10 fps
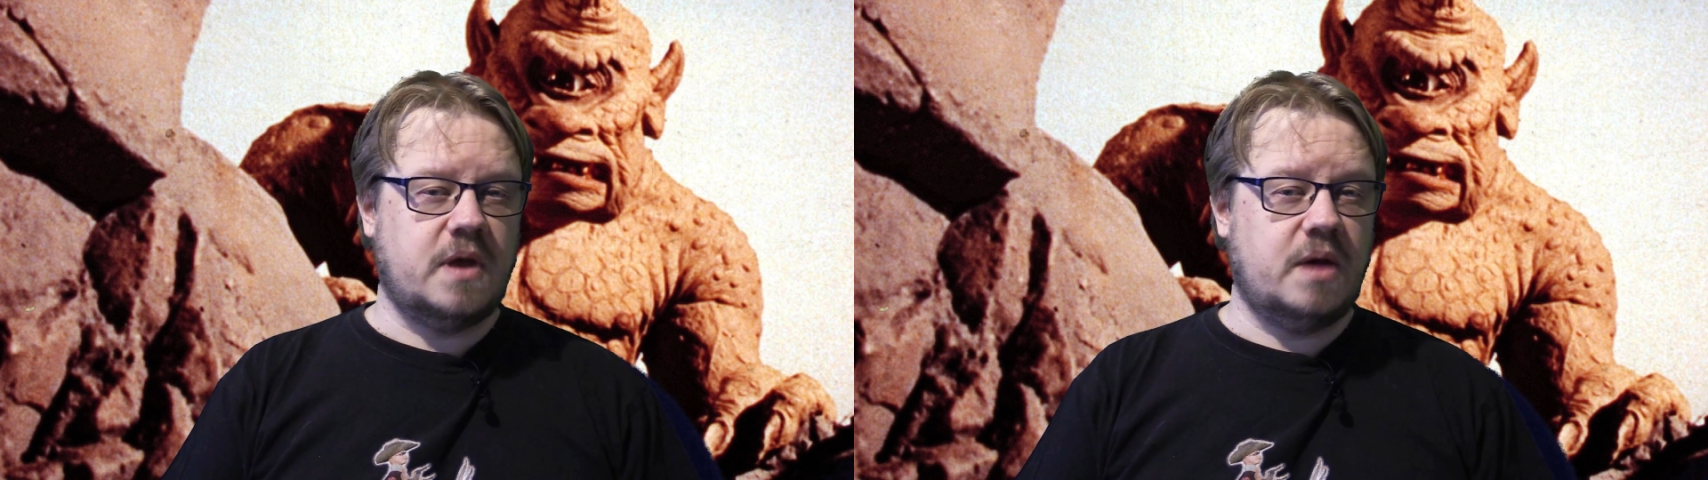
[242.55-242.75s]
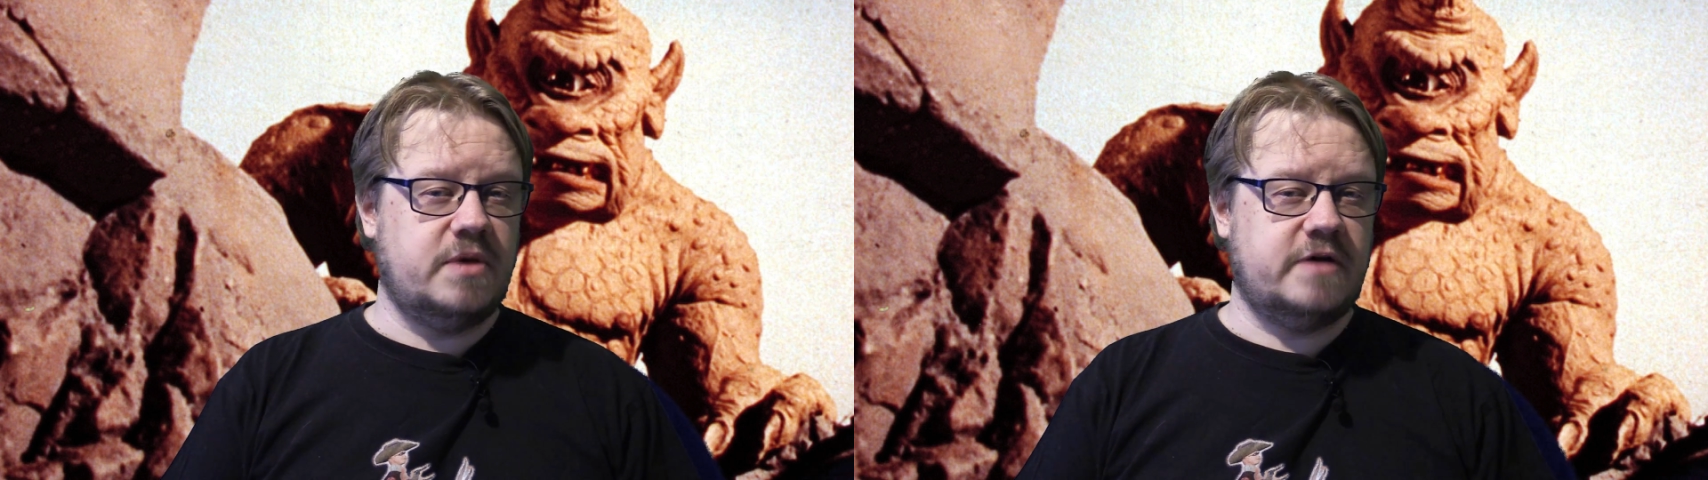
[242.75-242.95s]

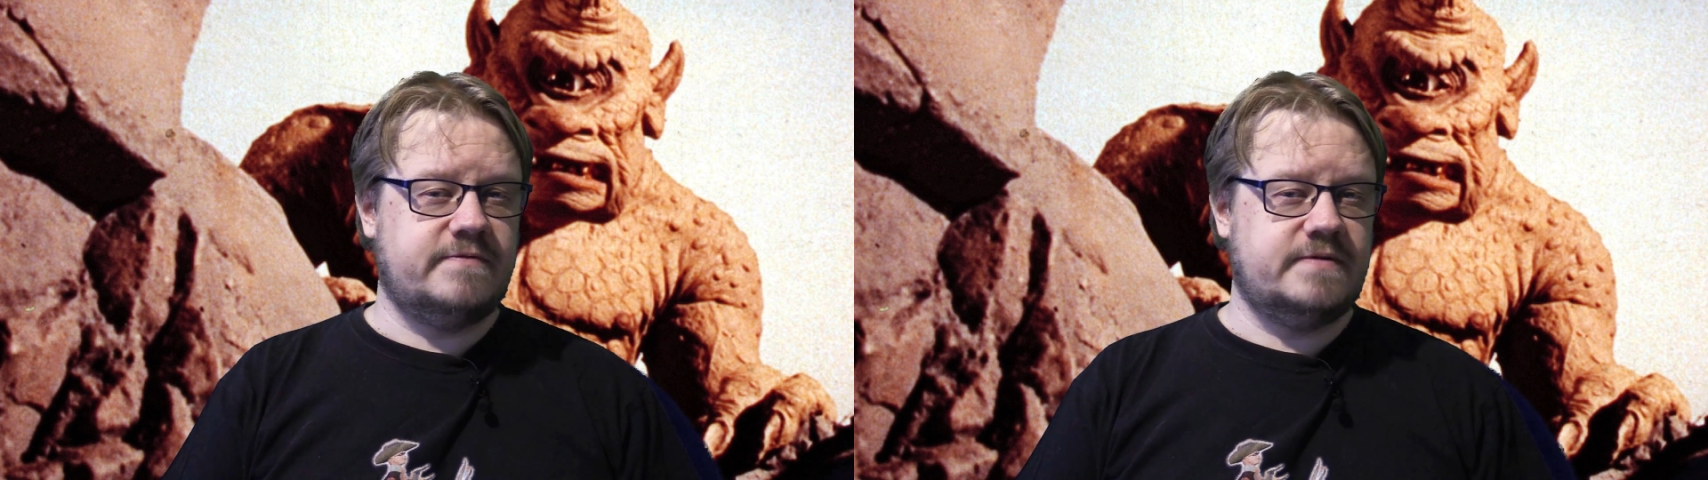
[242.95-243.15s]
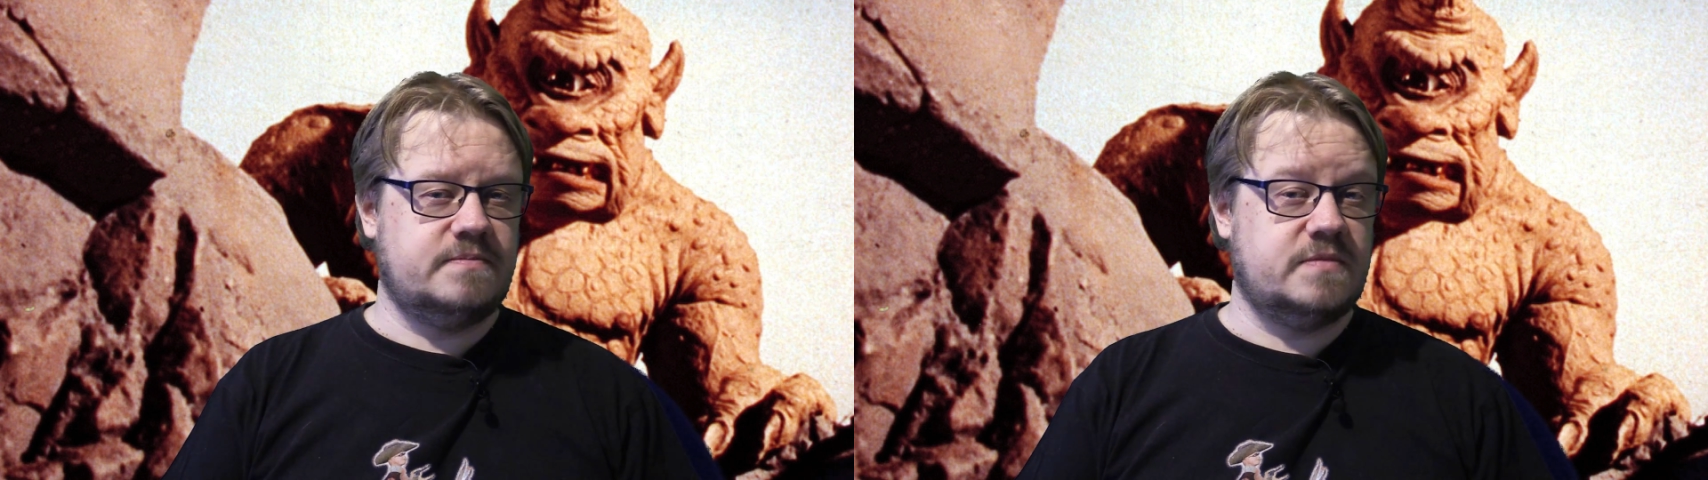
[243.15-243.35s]

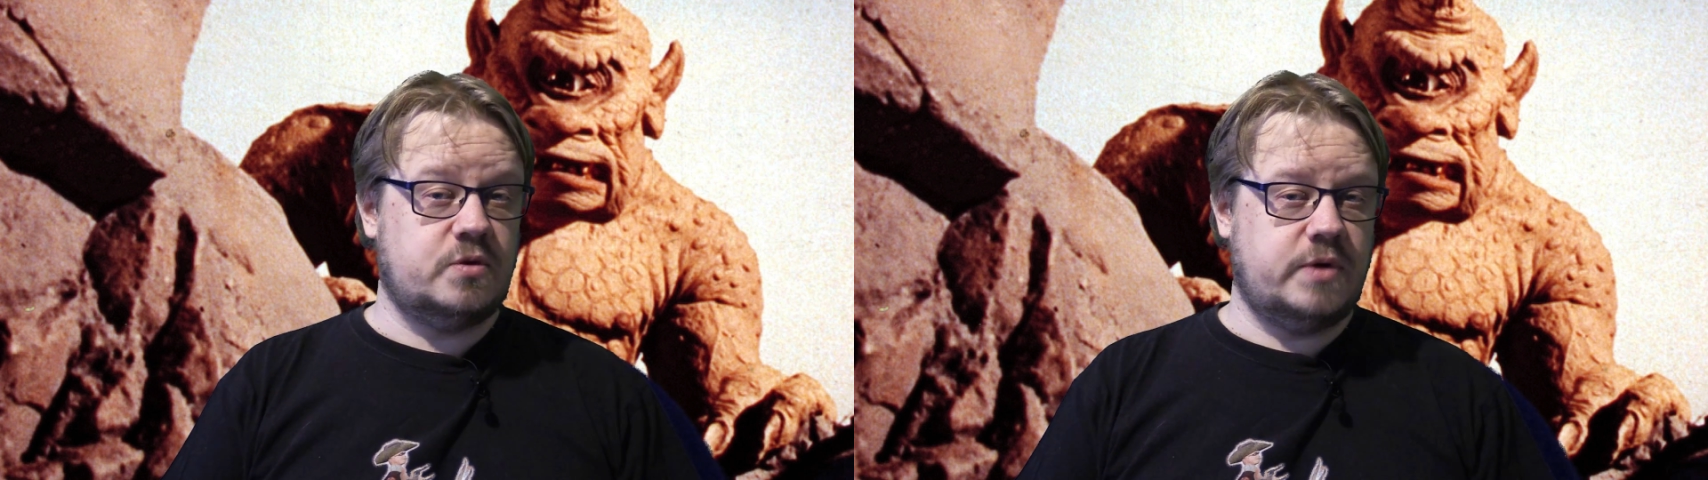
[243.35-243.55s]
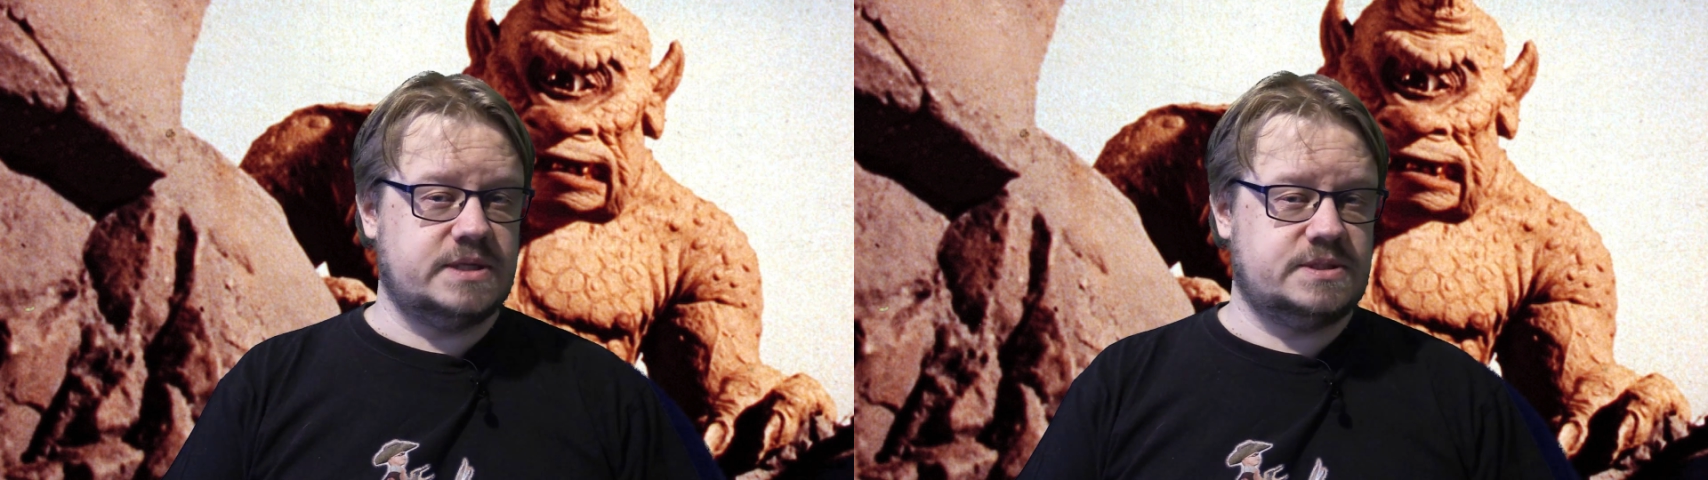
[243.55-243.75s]
above
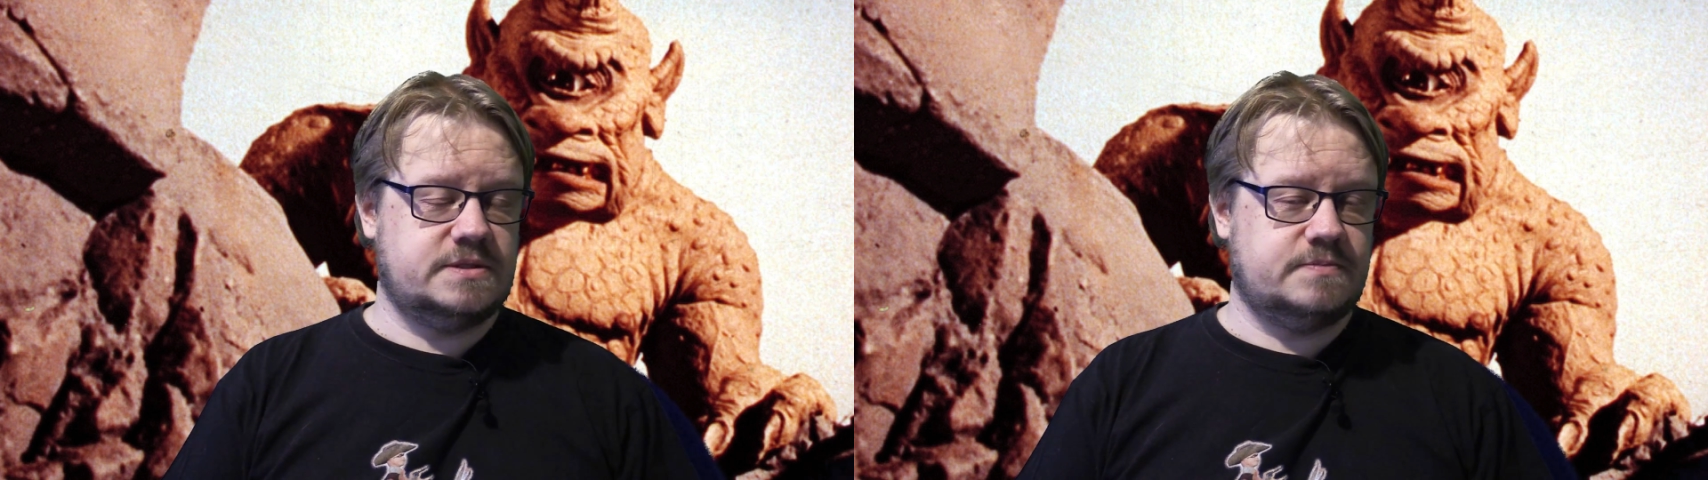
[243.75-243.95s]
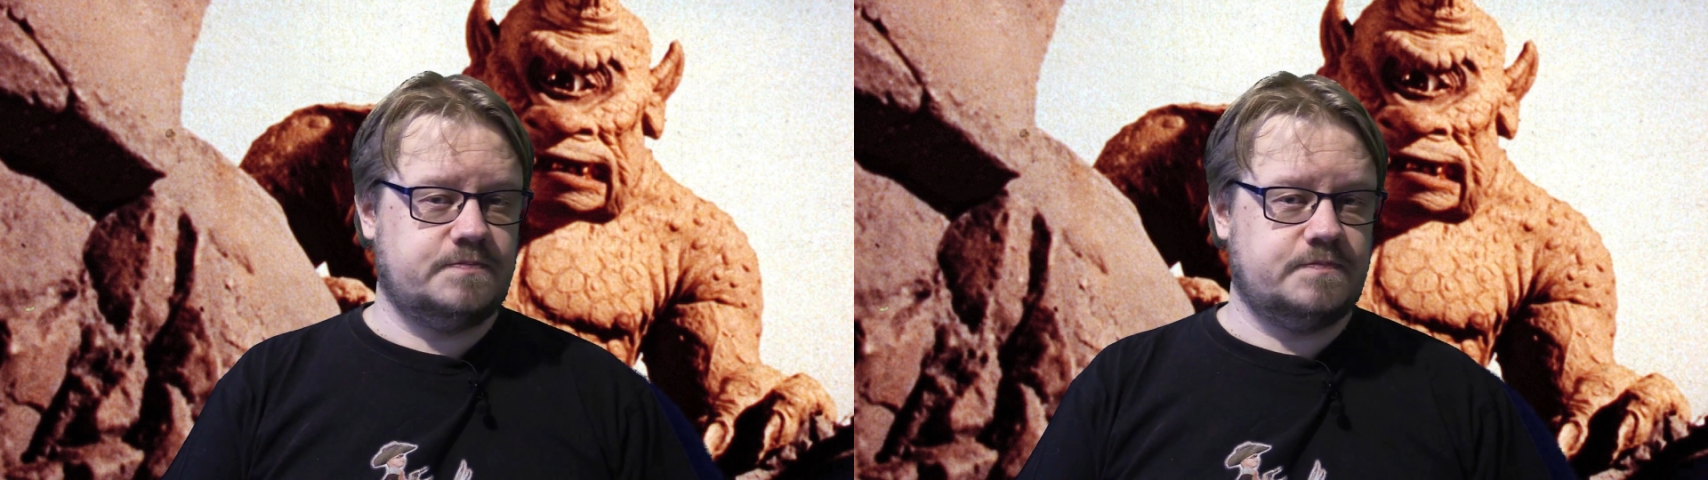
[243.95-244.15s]
the rest.